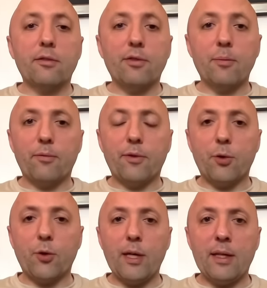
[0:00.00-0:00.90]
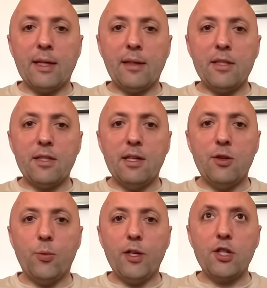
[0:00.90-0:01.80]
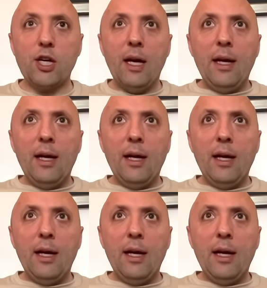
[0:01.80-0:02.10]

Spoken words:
from quite an early stage, which